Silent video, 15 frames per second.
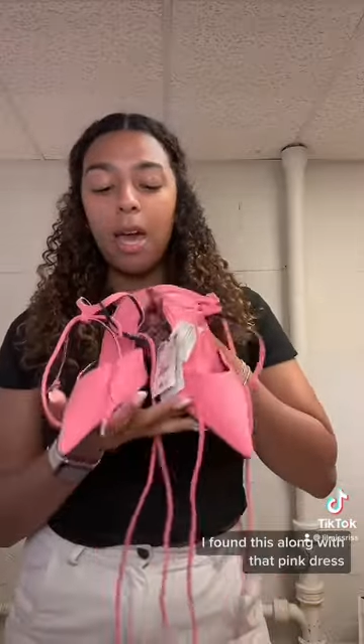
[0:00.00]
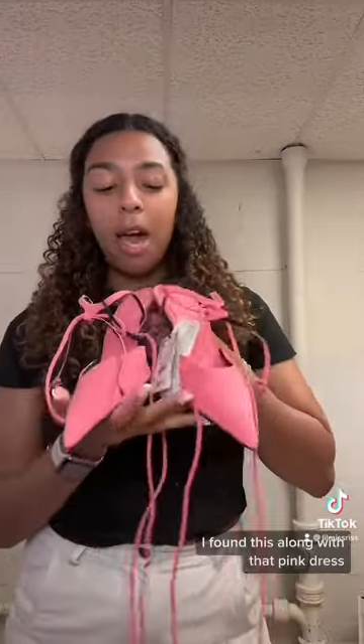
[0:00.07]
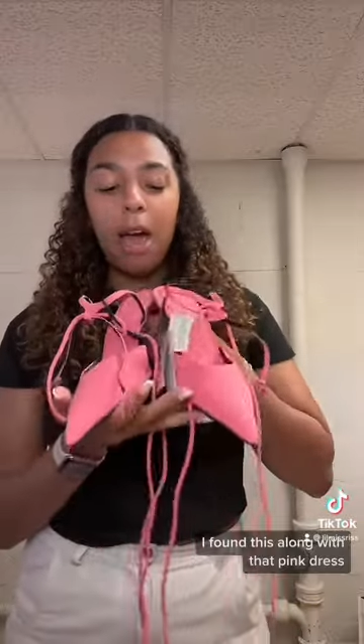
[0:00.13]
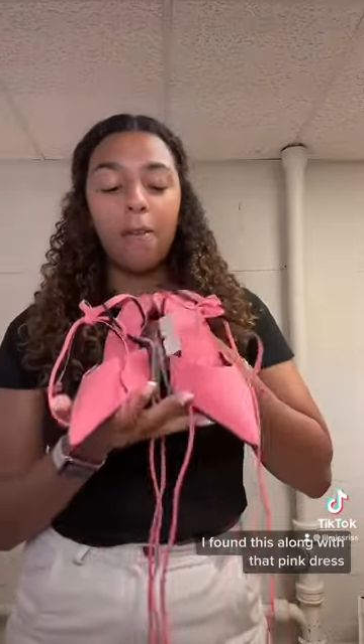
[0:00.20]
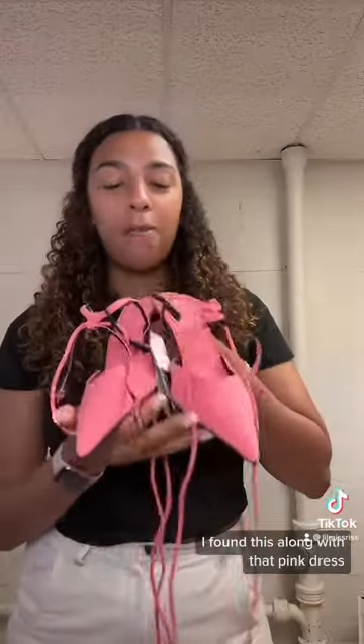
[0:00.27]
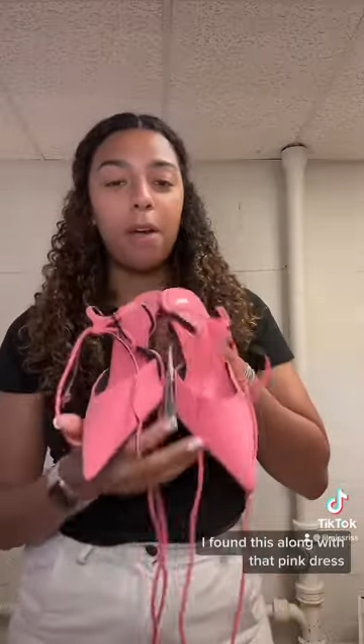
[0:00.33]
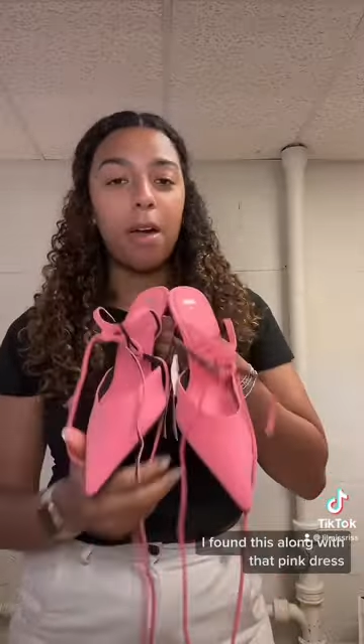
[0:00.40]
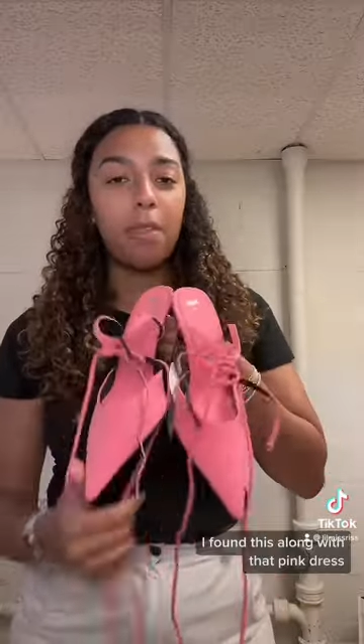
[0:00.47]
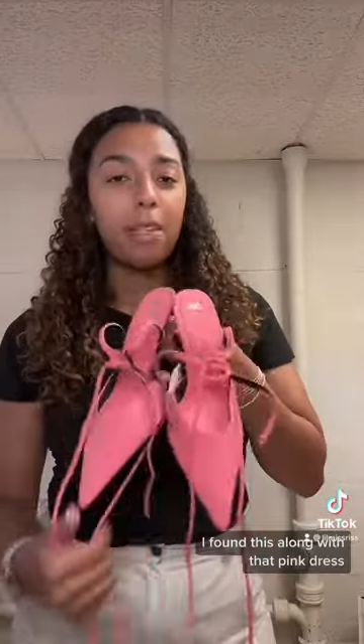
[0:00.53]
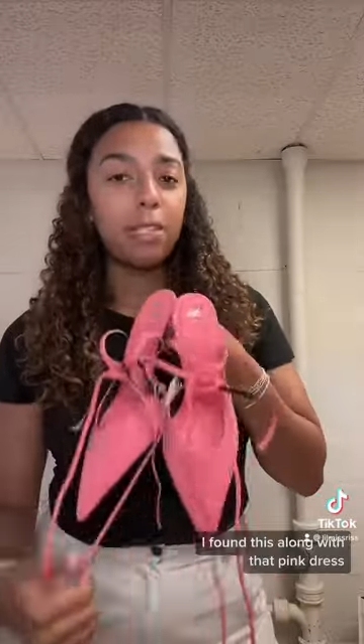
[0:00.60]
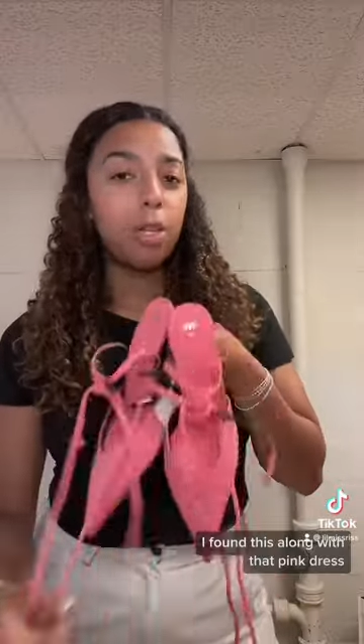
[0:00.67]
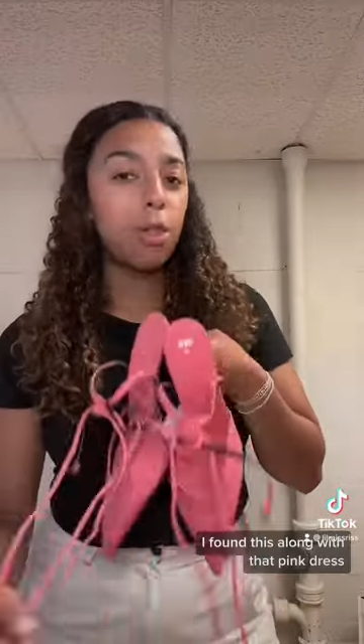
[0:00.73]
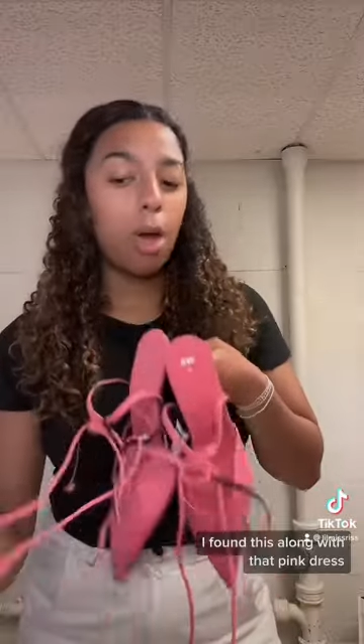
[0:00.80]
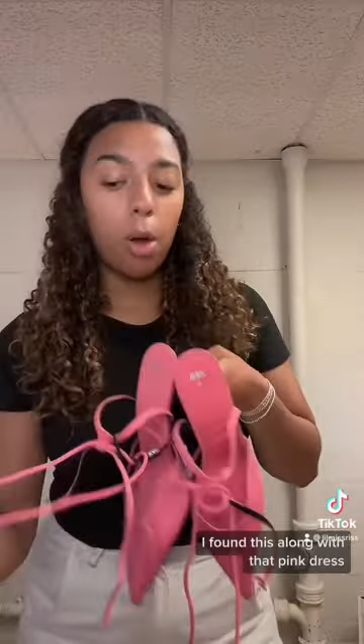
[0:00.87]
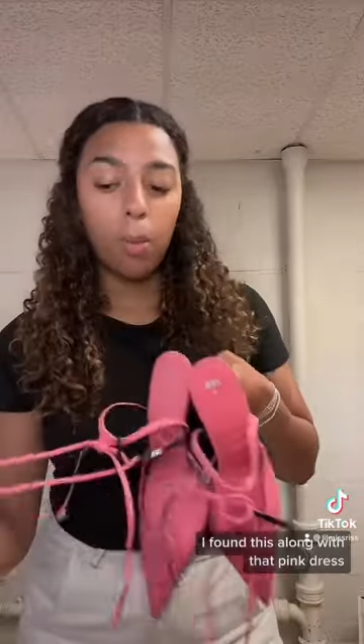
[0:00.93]
I found this
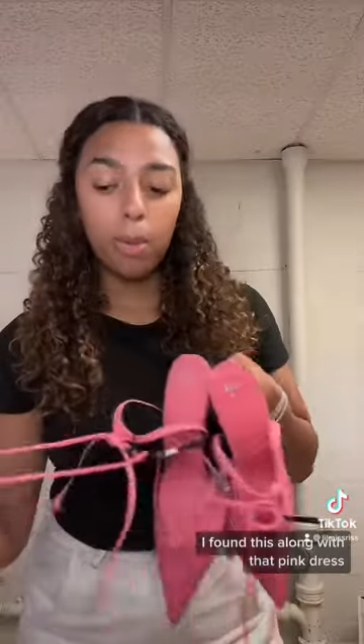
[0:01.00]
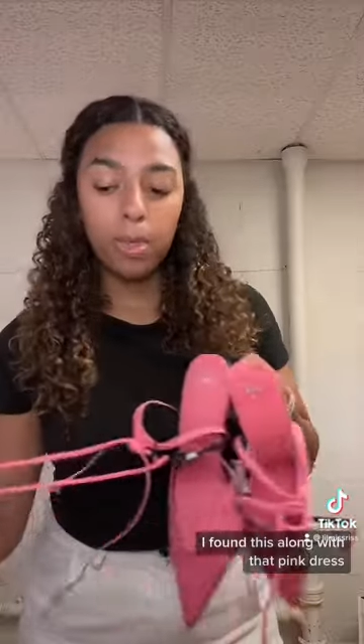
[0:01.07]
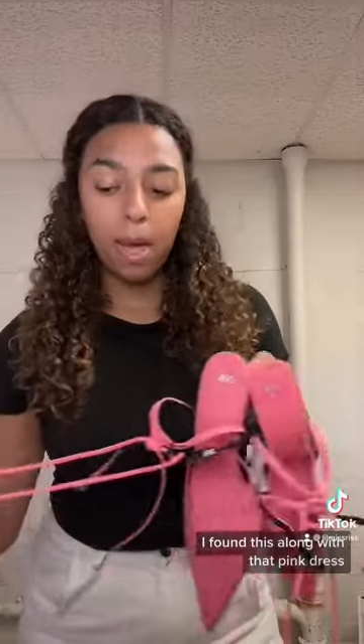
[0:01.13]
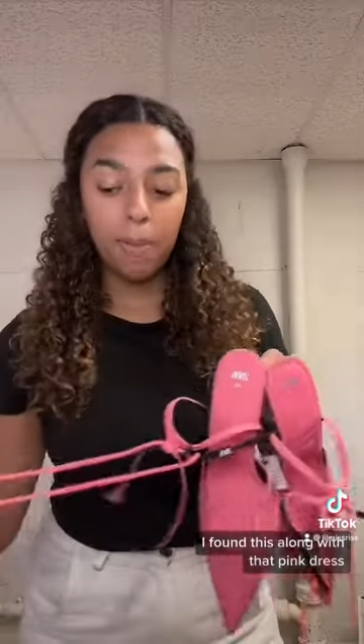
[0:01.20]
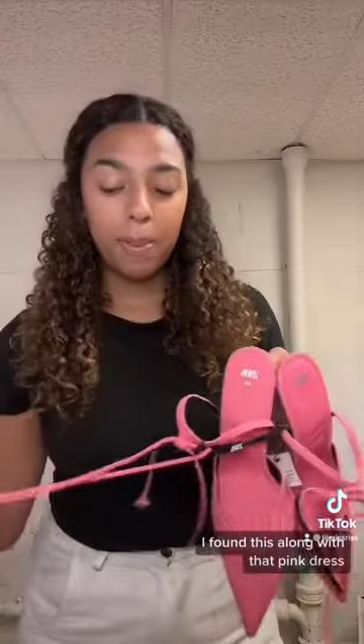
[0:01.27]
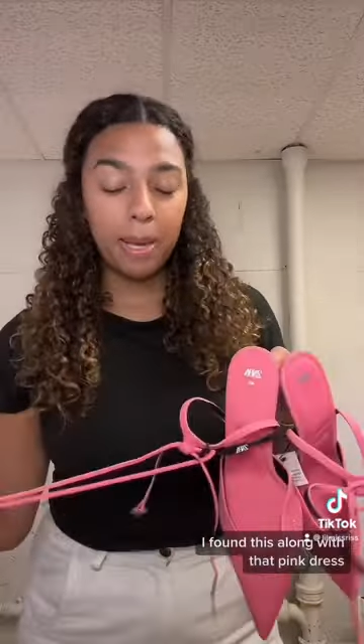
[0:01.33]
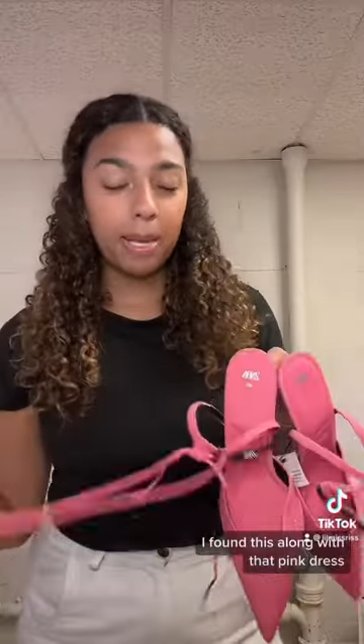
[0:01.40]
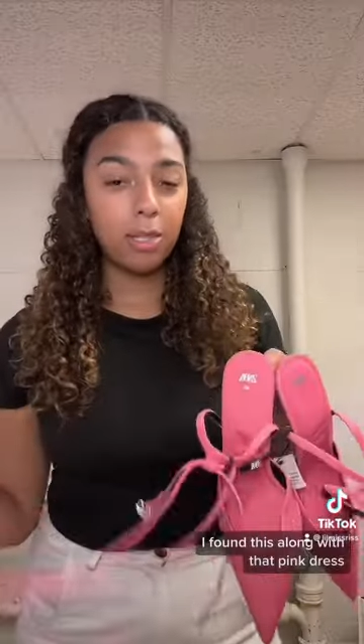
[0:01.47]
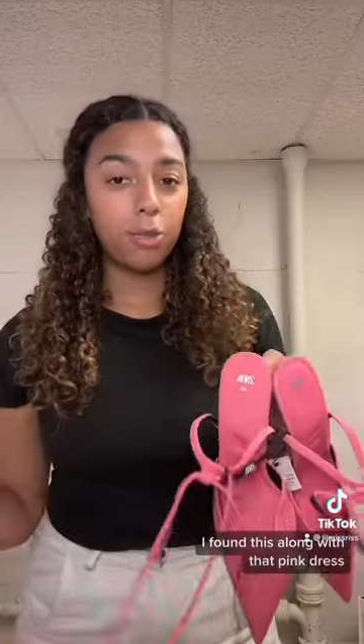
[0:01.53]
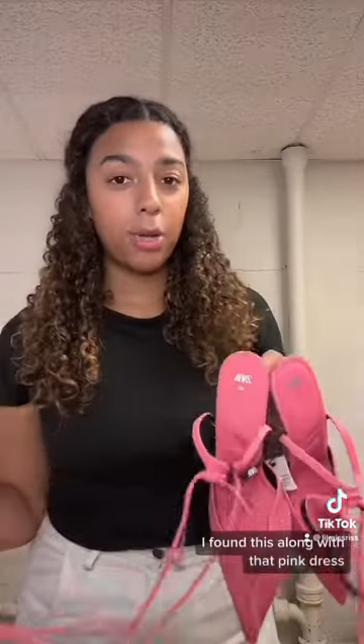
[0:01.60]
along with that pink